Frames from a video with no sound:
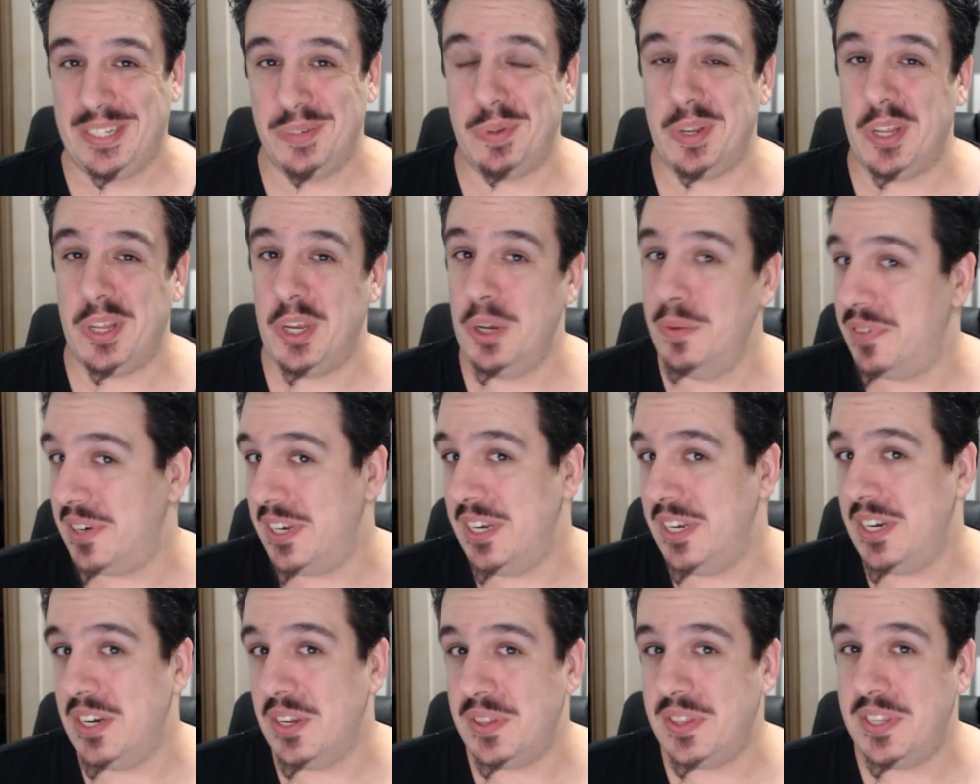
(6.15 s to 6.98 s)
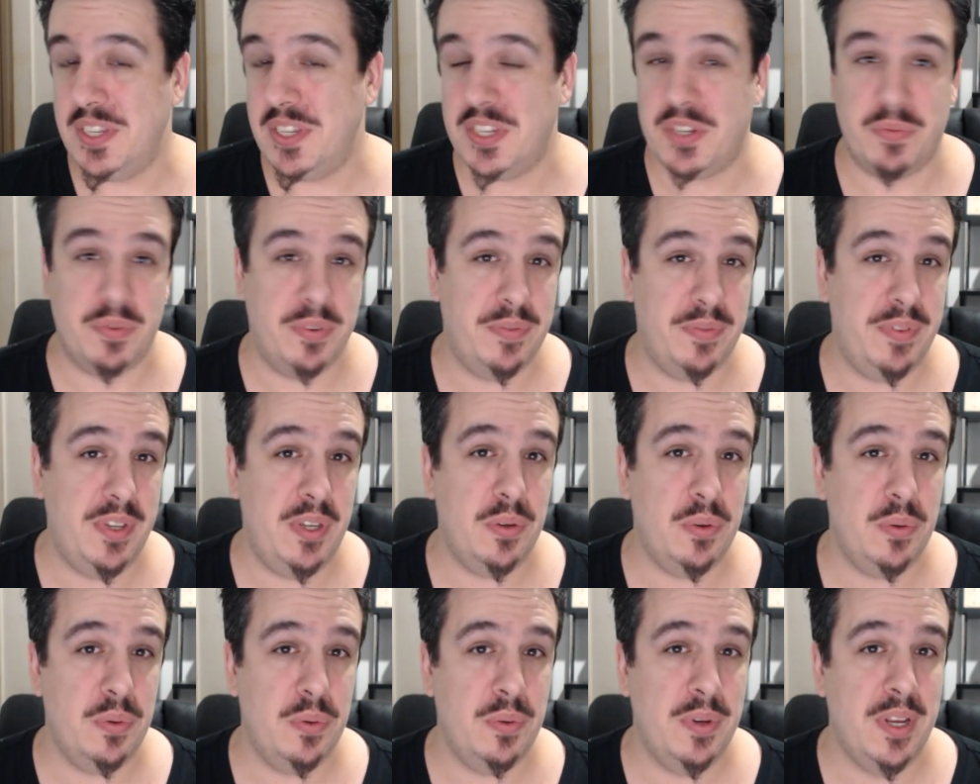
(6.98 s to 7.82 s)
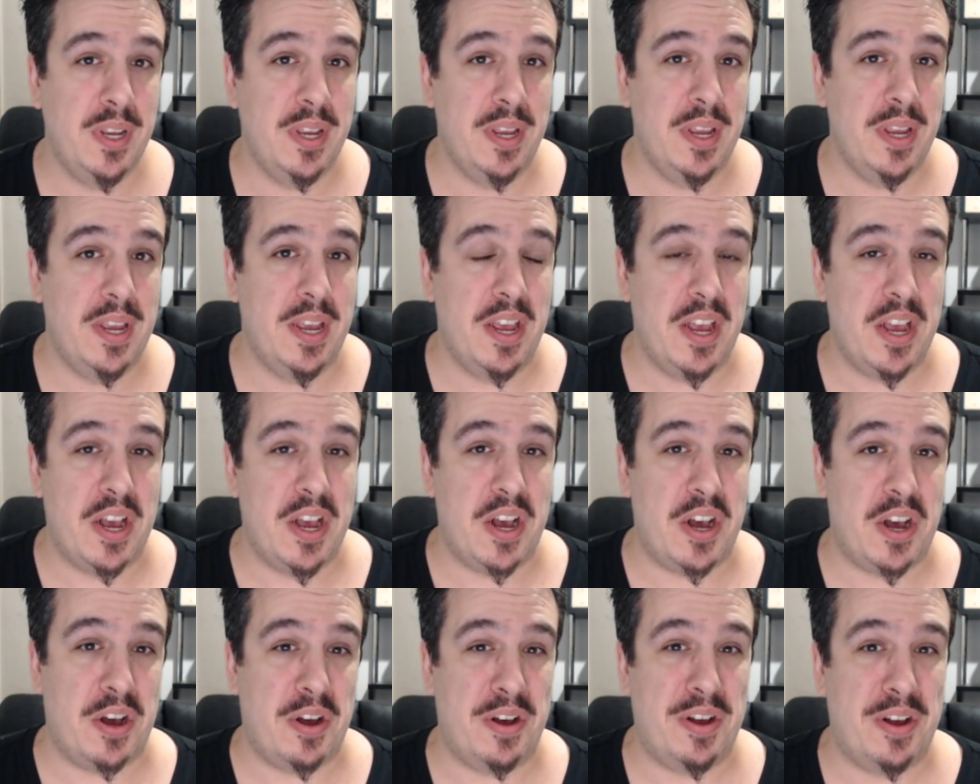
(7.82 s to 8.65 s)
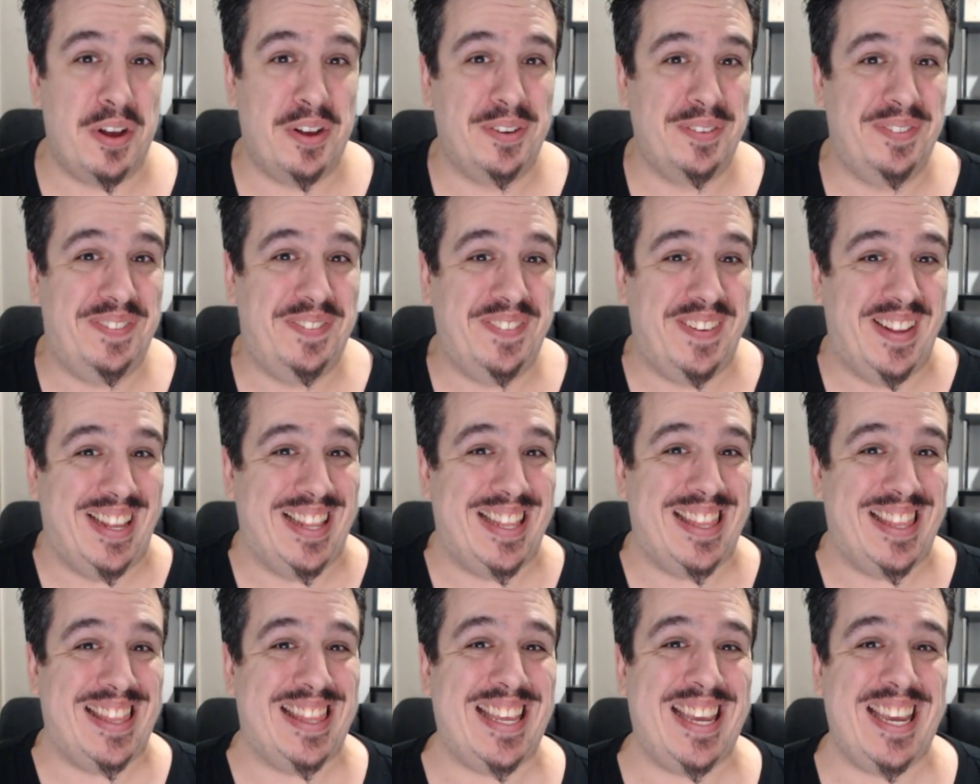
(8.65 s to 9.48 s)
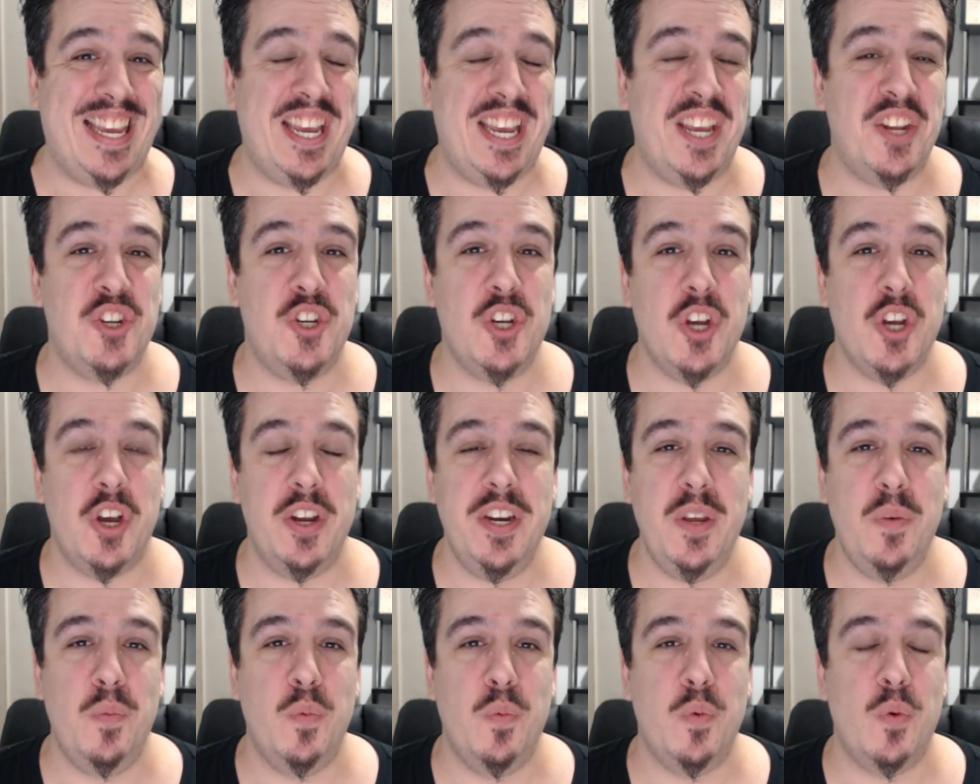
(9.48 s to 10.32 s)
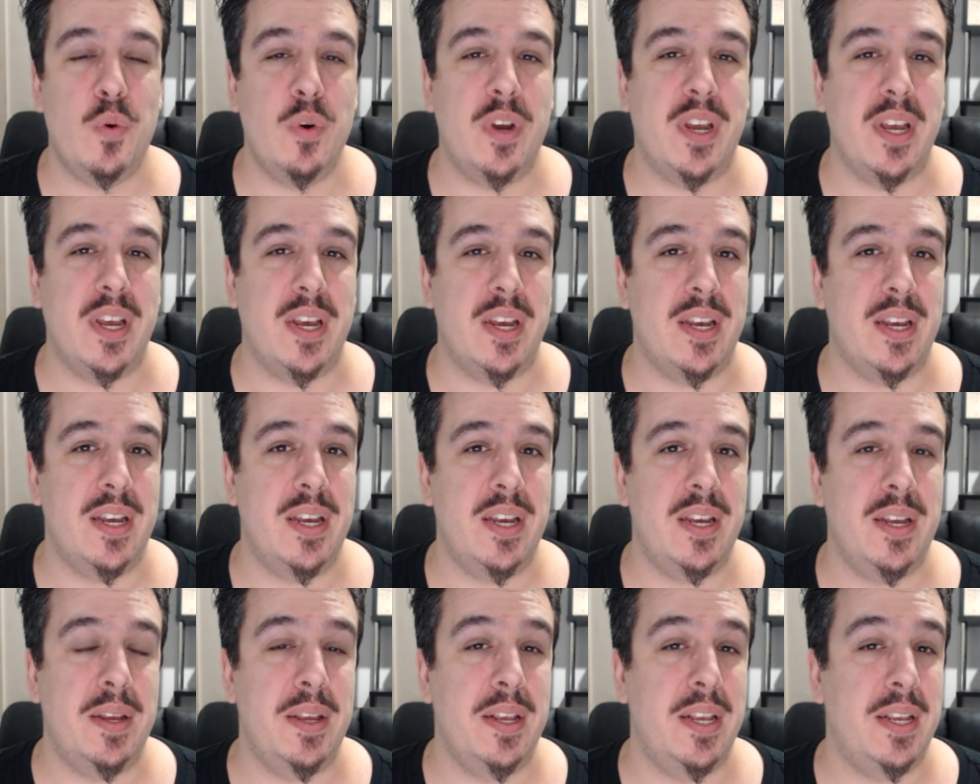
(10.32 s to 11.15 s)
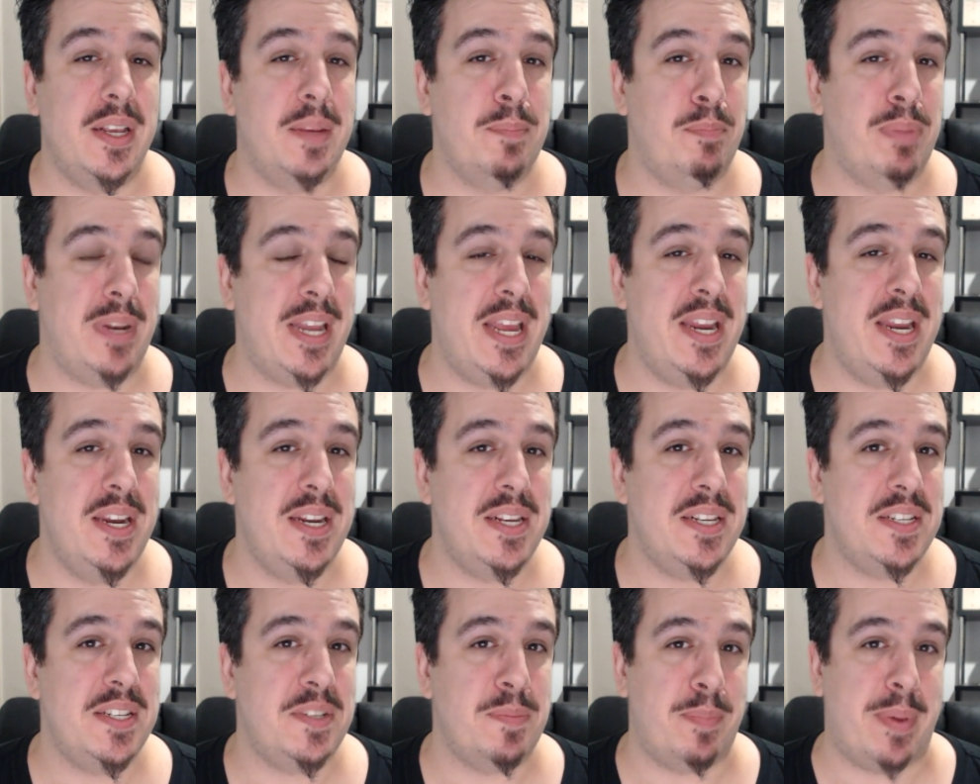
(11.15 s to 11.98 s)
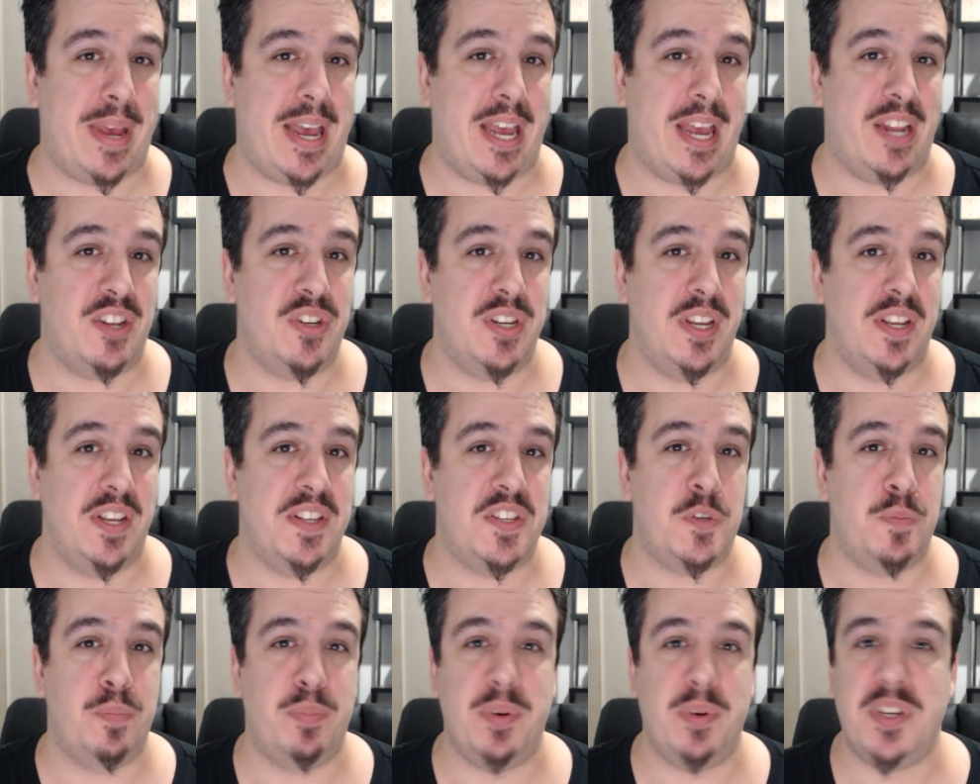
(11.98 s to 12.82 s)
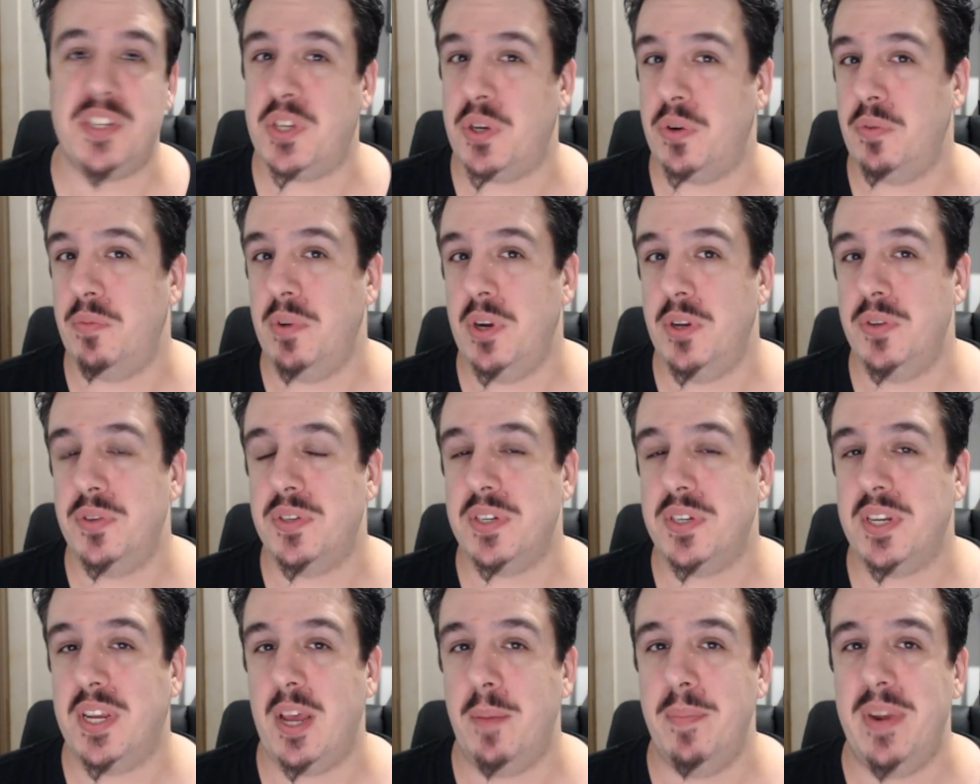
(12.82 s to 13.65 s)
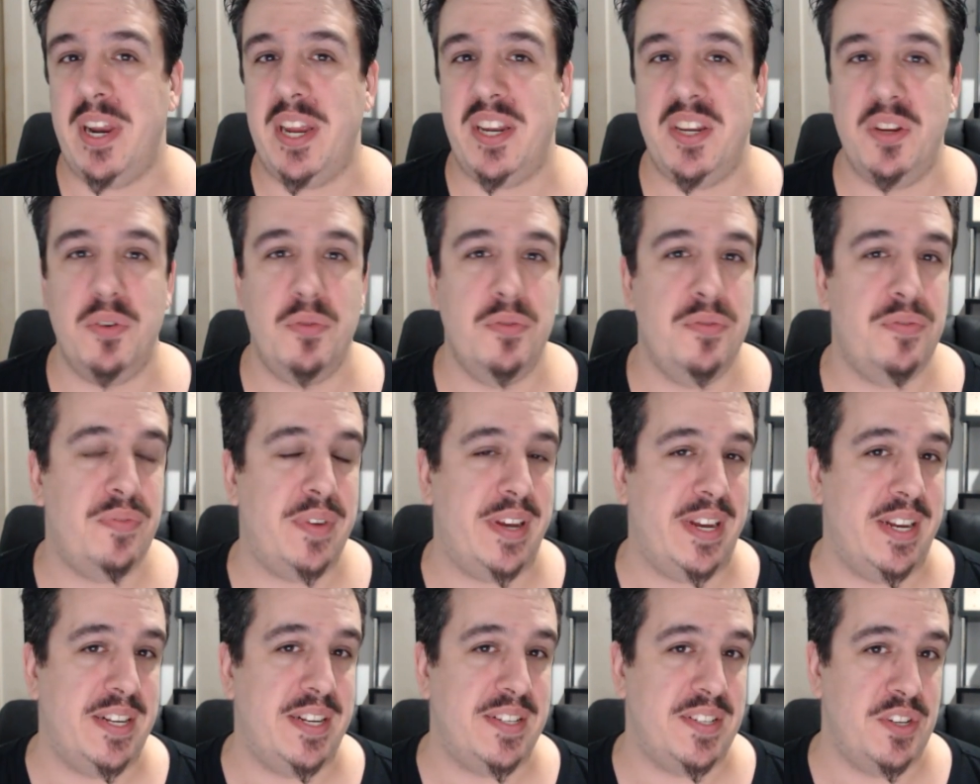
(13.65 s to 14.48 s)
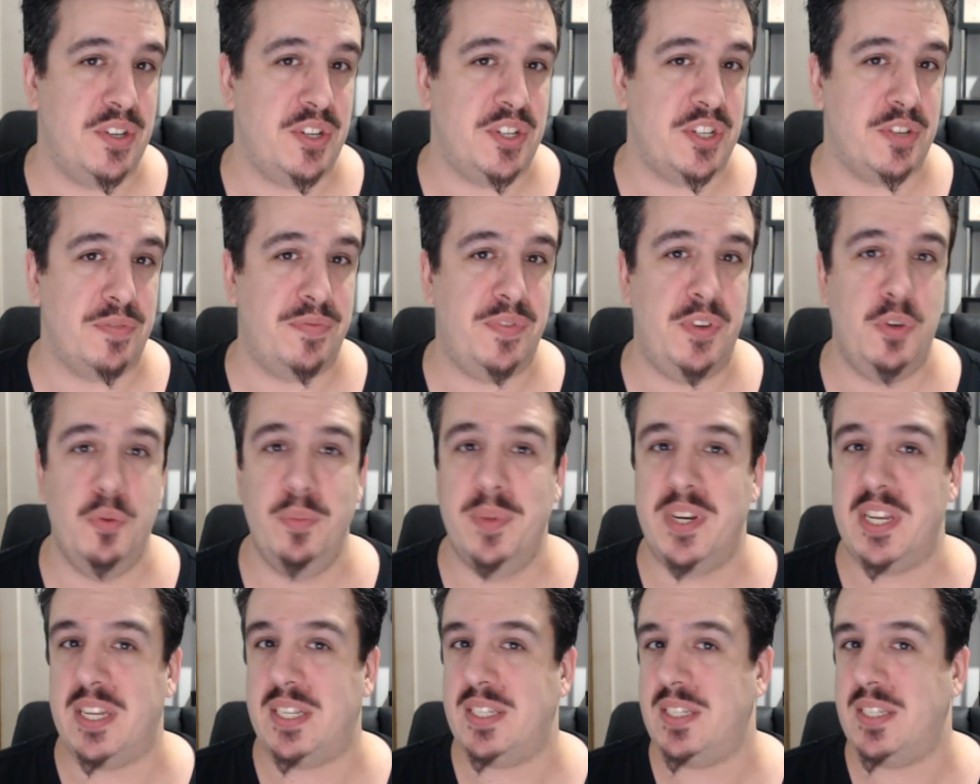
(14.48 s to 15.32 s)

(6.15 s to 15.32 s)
Well, hopefully not this review of the Johnnie Walker Blender's Batch Espresso Roast coming at your face in just a few